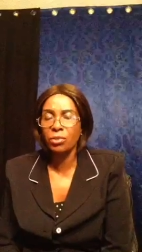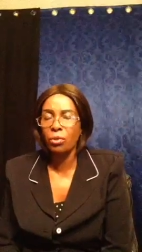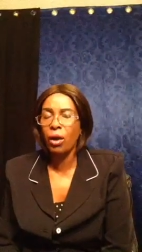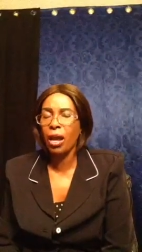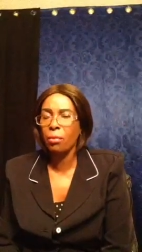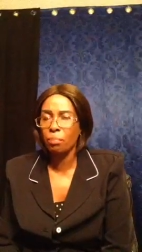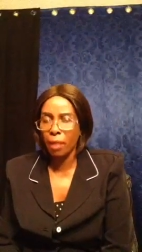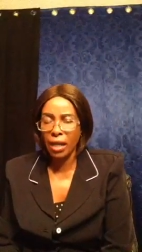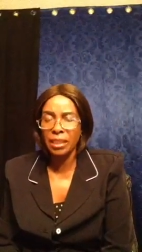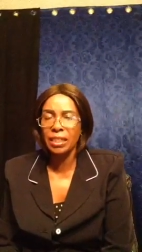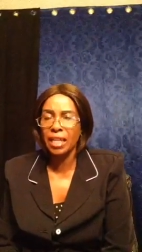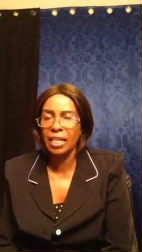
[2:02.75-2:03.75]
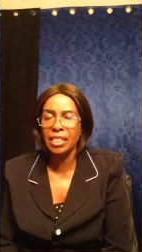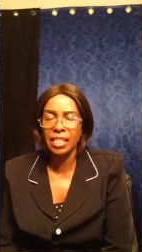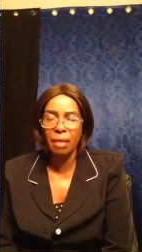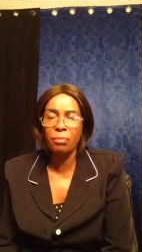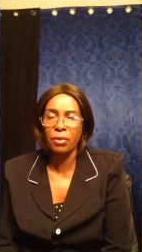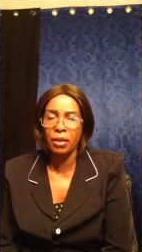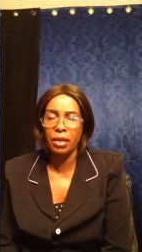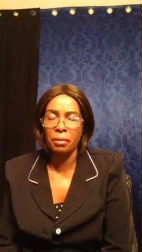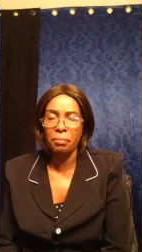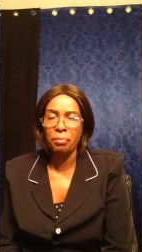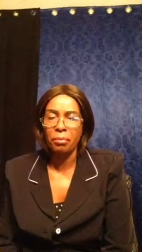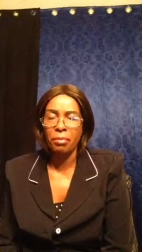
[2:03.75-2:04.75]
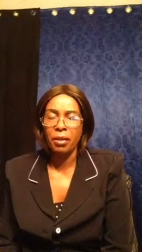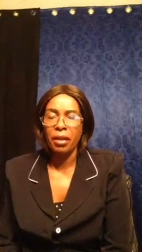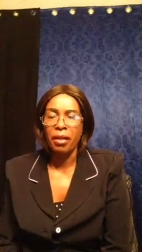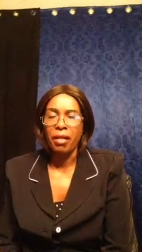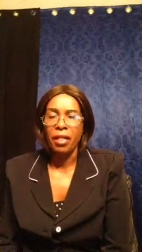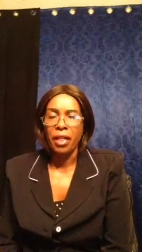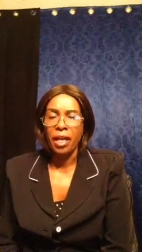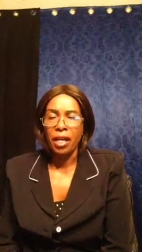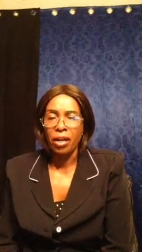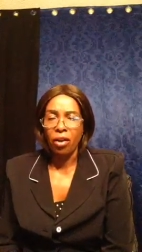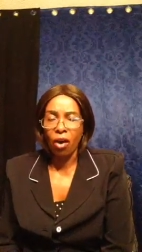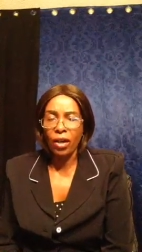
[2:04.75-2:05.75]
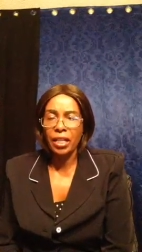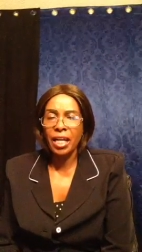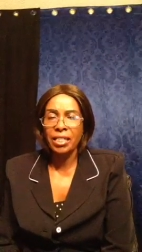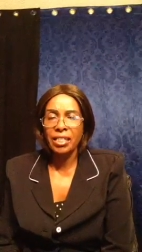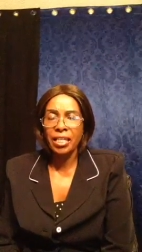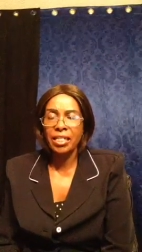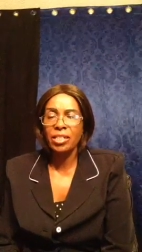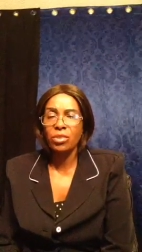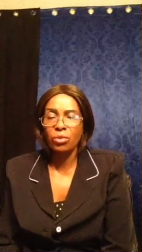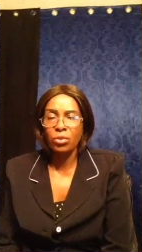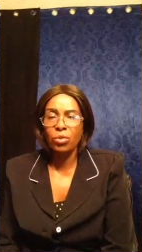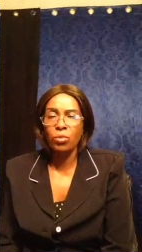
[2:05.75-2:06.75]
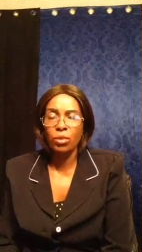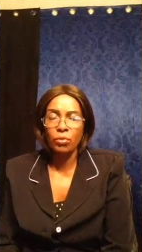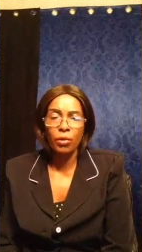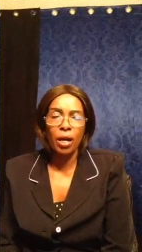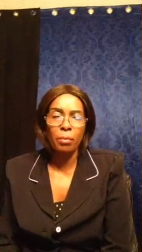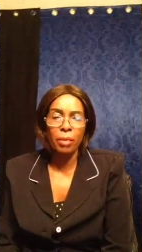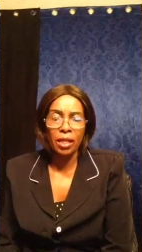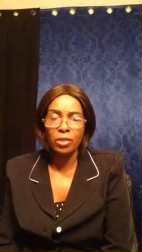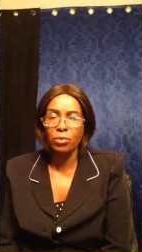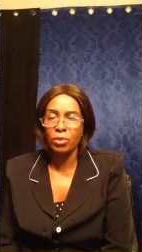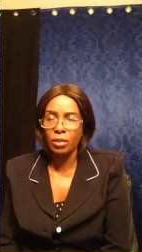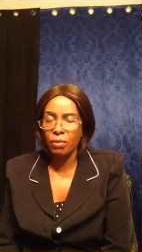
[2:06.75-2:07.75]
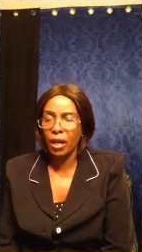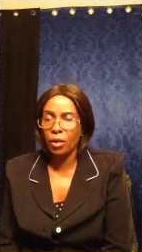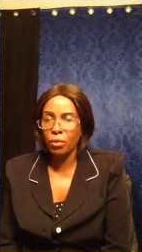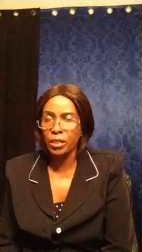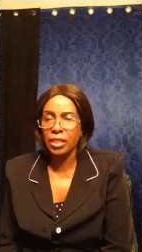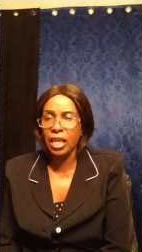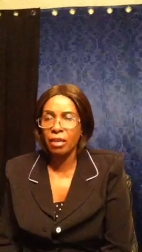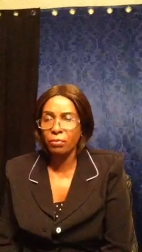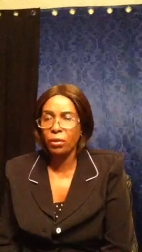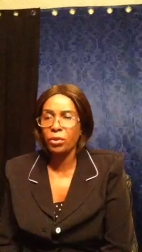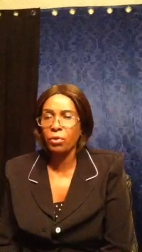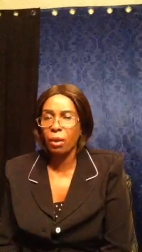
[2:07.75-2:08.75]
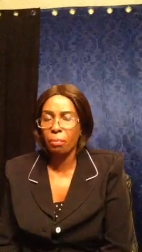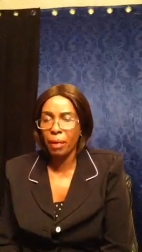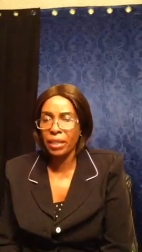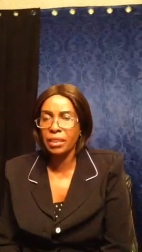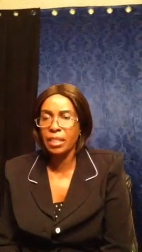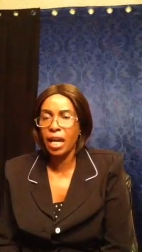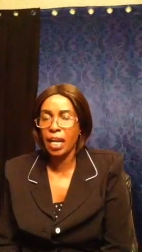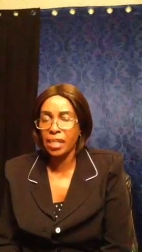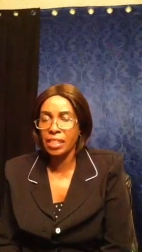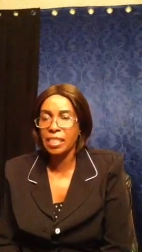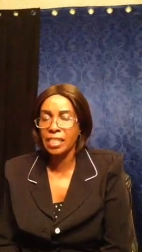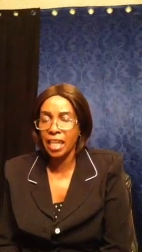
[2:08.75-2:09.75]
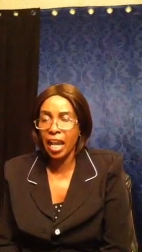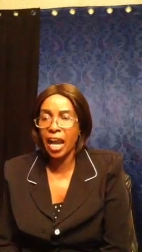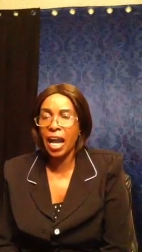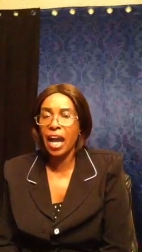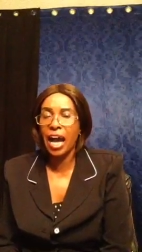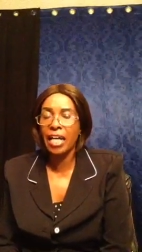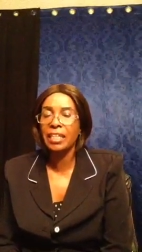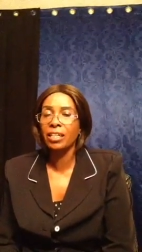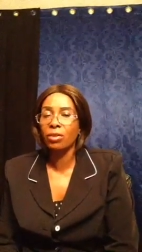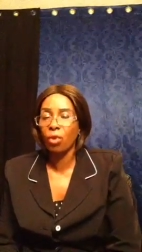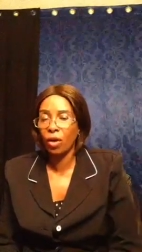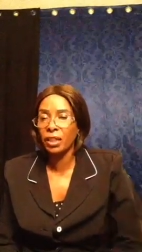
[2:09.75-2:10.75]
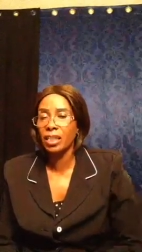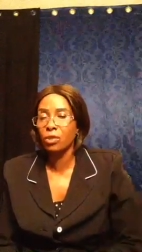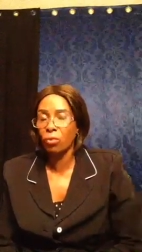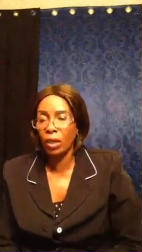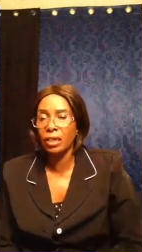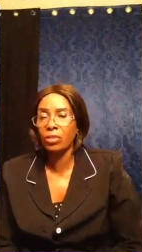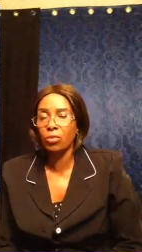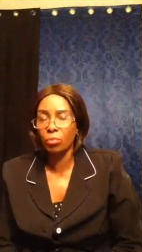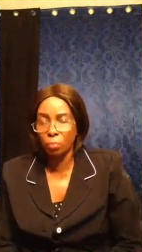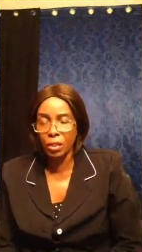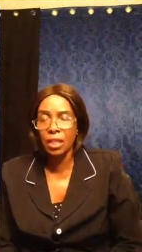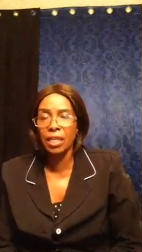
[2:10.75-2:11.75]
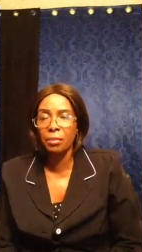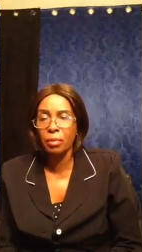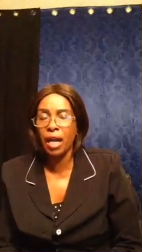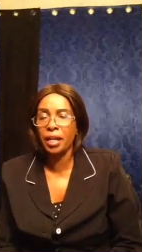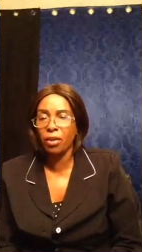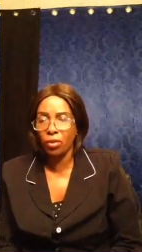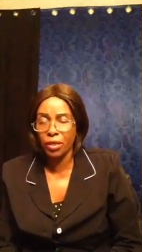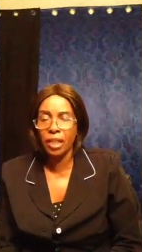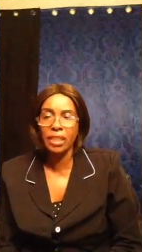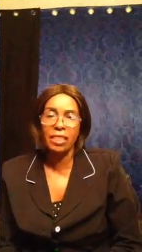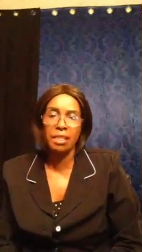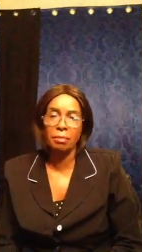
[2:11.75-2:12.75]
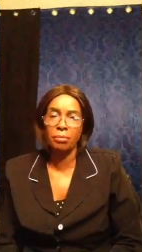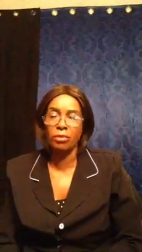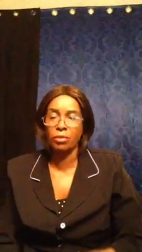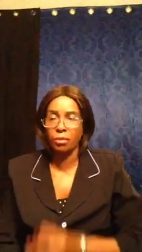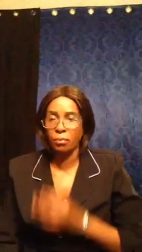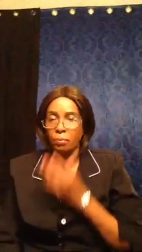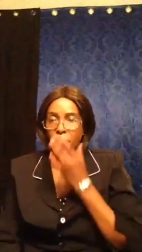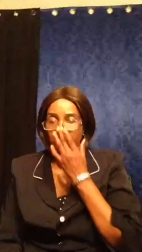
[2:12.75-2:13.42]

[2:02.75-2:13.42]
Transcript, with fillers: you a partner somewhere. God has said it's not good for a man to live alone. Therefore, your partner is there, and God is one to bring him and connect them to you.